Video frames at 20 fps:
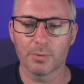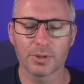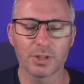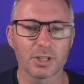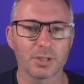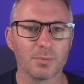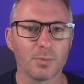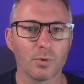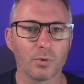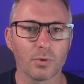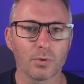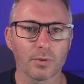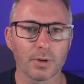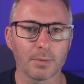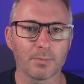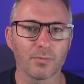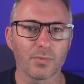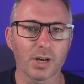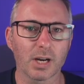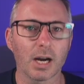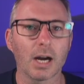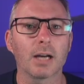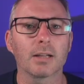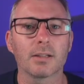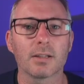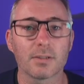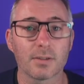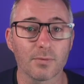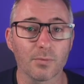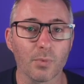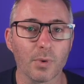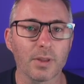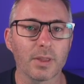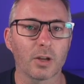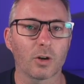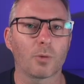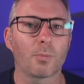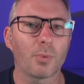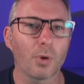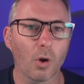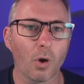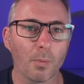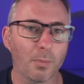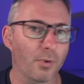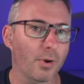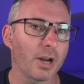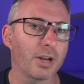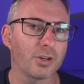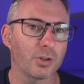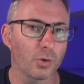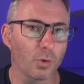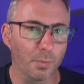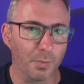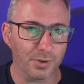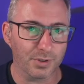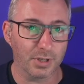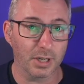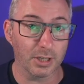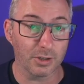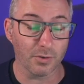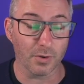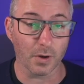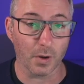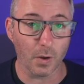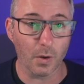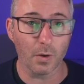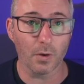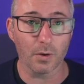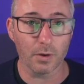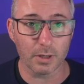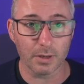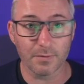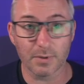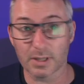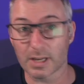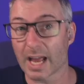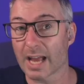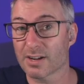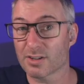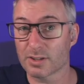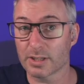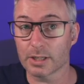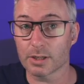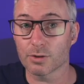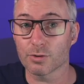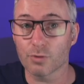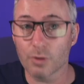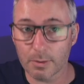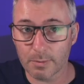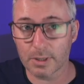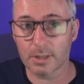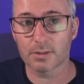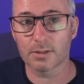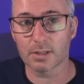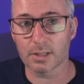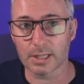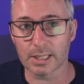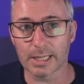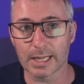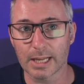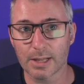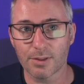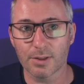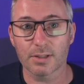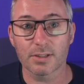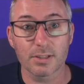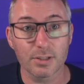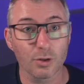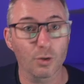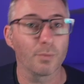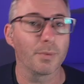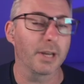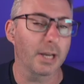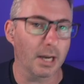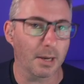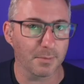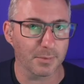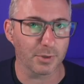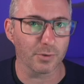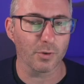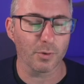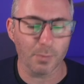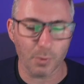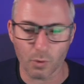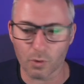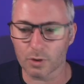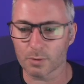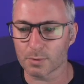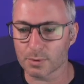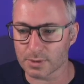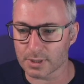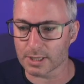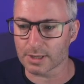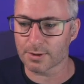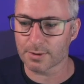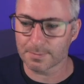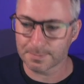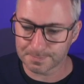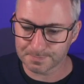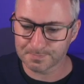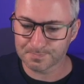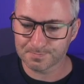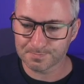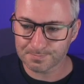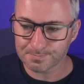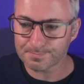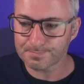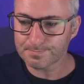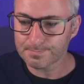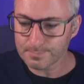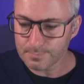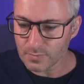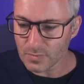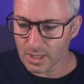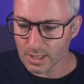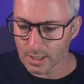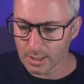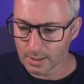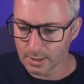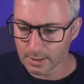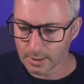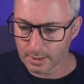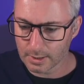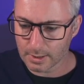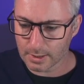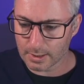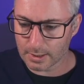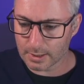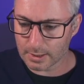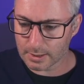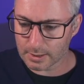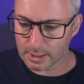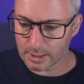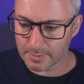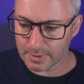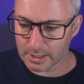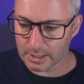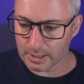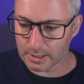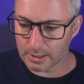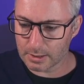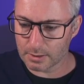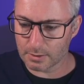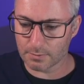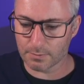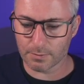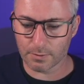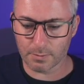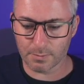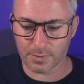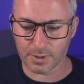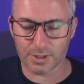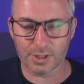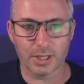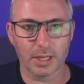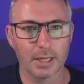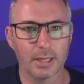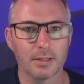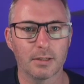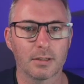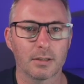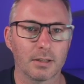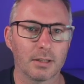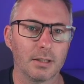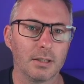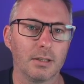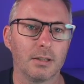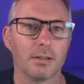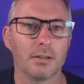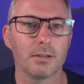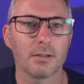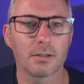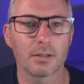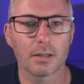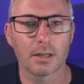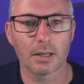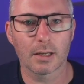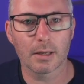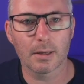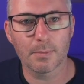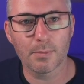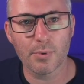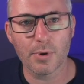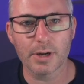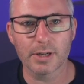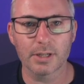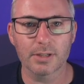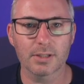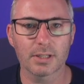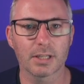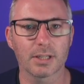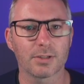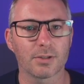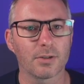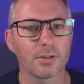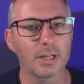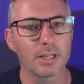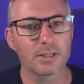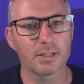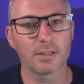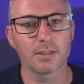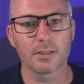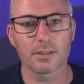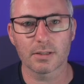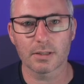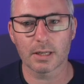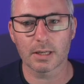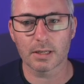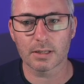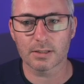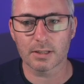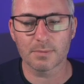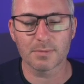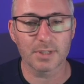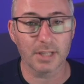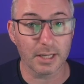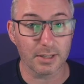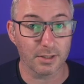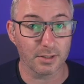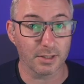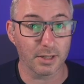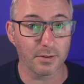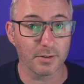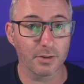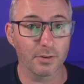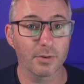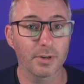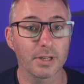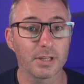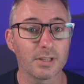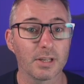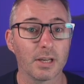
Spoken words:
is more regardless of when that operation or procedure occurred, if it actually contributed to the death, it still becomes a reportable death. Coming in from the chat is pregnancy. So yes, in some states and territories,